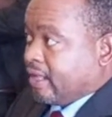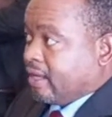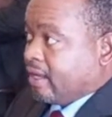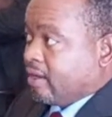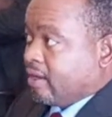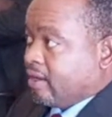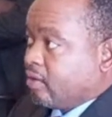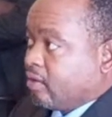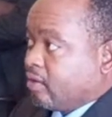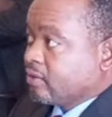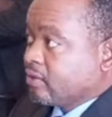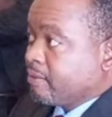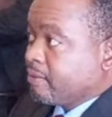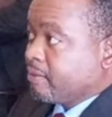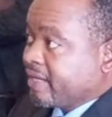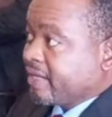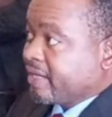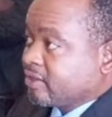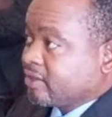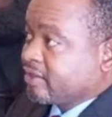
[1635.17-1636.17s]
Although
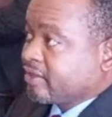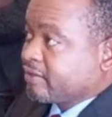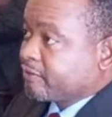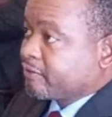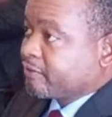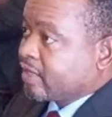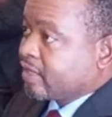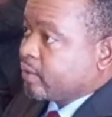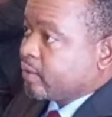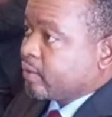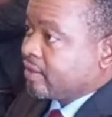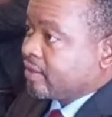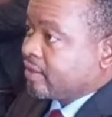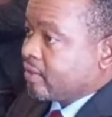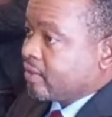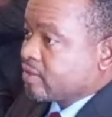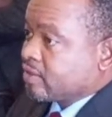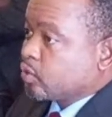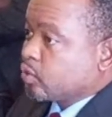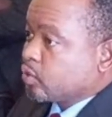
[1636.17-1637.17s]
Patriot Front were the ones
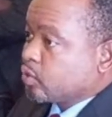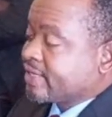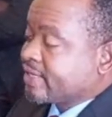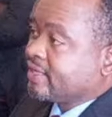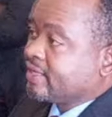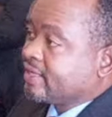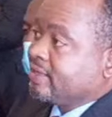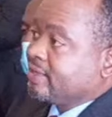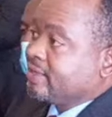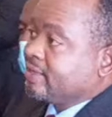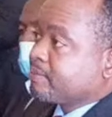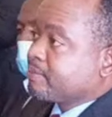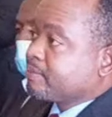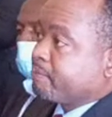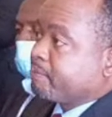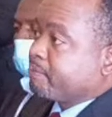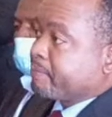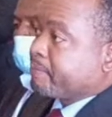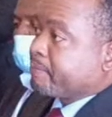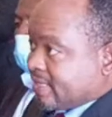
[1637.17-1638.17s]
who set this
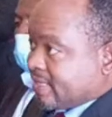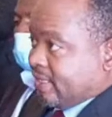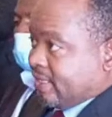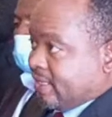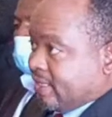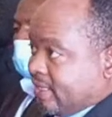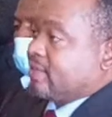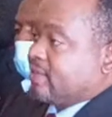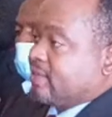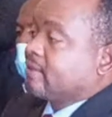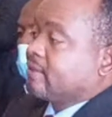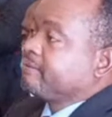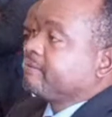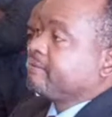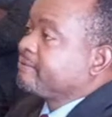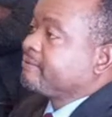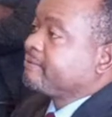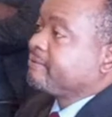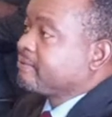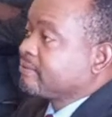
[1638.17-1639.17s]
precedent
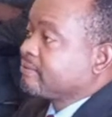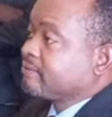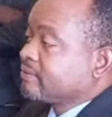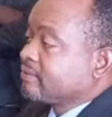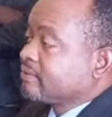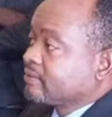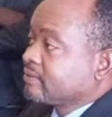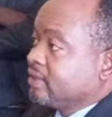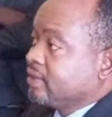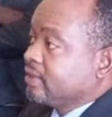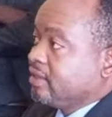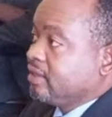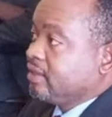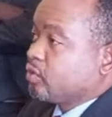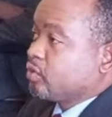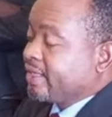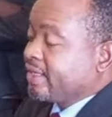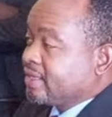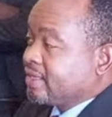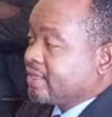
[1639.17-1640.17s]
in
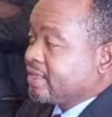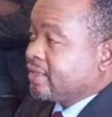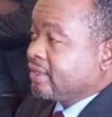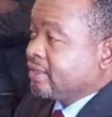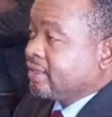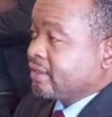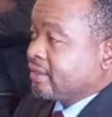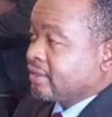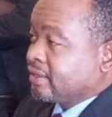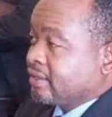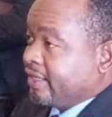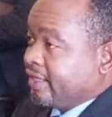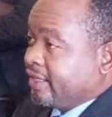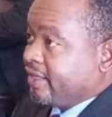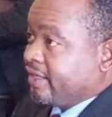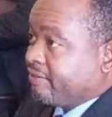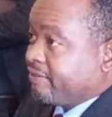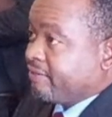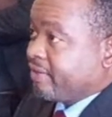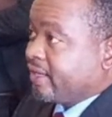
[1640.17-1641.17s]

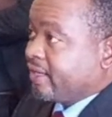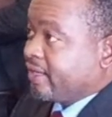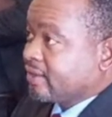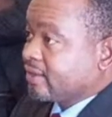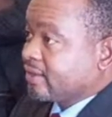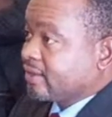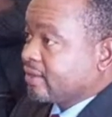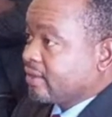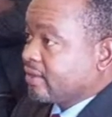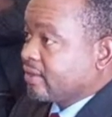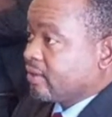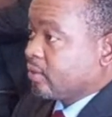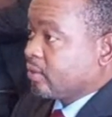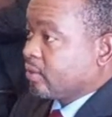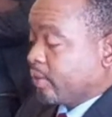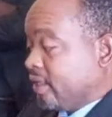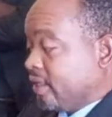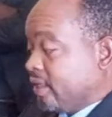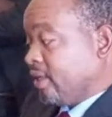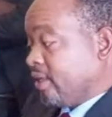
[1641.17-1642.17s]
2011 when
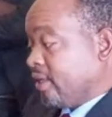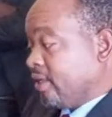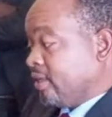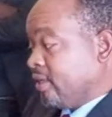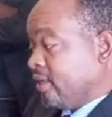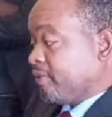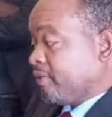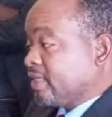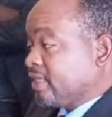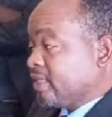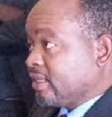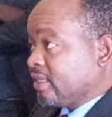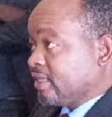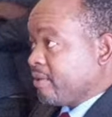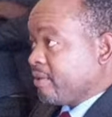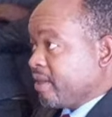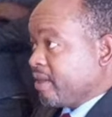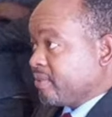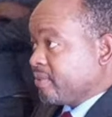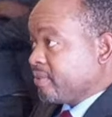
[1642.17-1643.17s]
they defeated
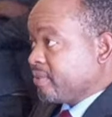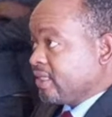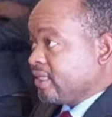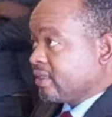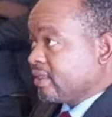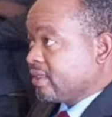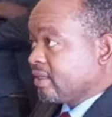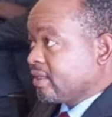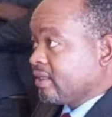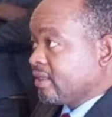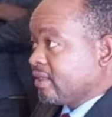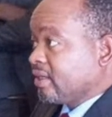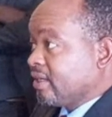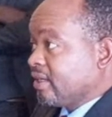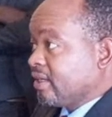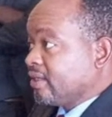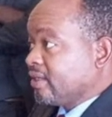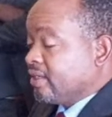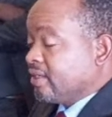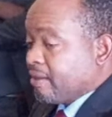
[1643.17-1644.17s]
MMD,
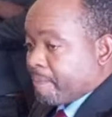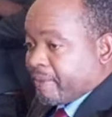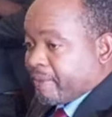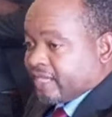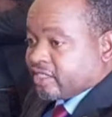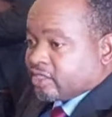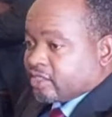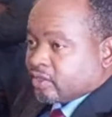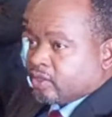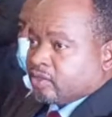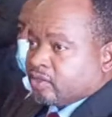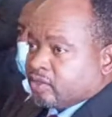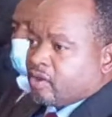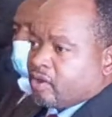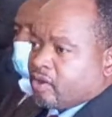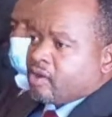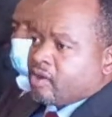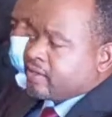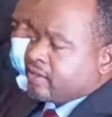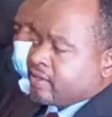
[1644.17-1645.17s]
they petitioned
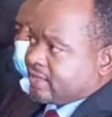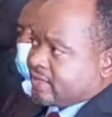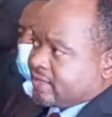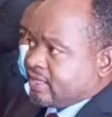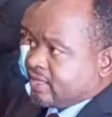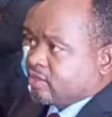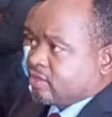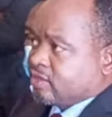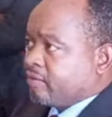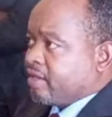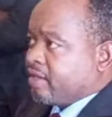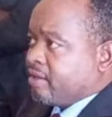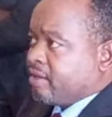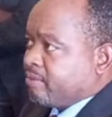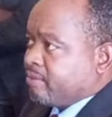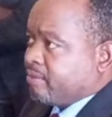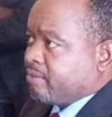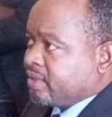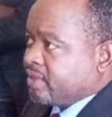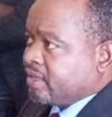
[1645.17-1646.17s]
all the seats of
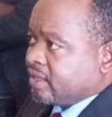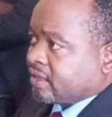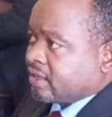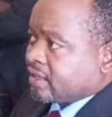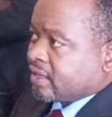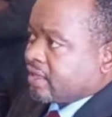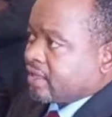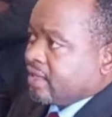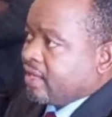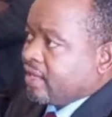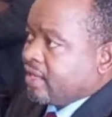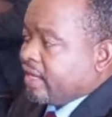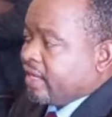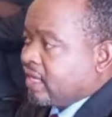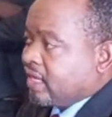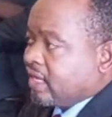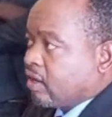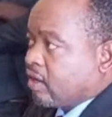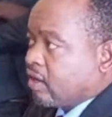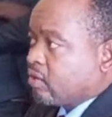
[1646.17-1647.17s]
MMD and it
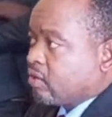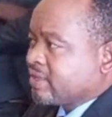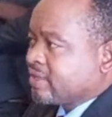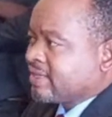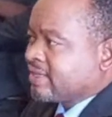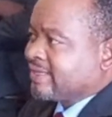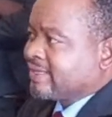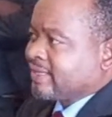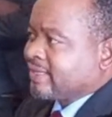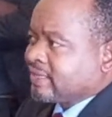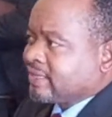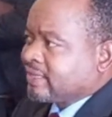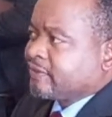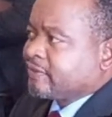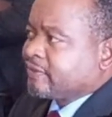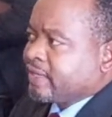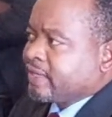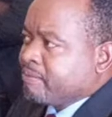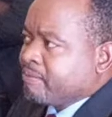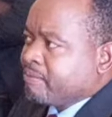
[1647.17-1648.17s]
caused
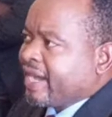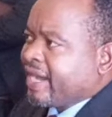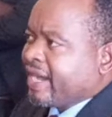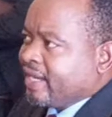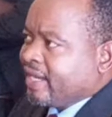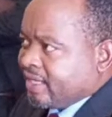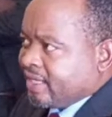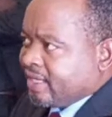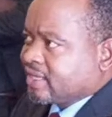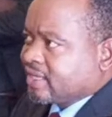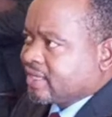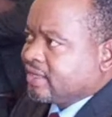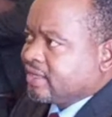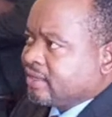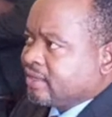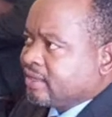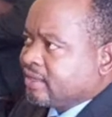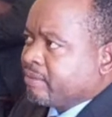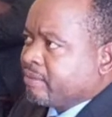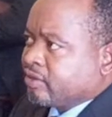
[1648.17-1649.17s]
33 by-elections, the
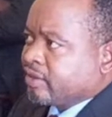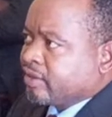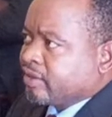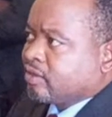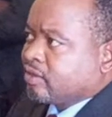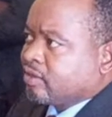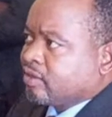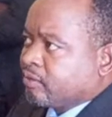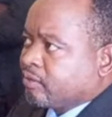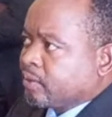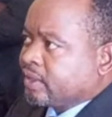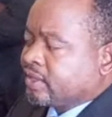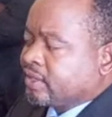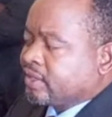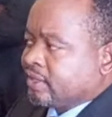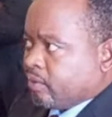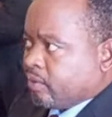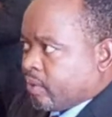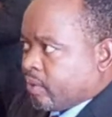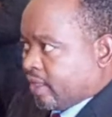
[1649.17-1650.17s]
majority of which they
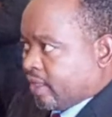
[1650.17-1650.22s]
won.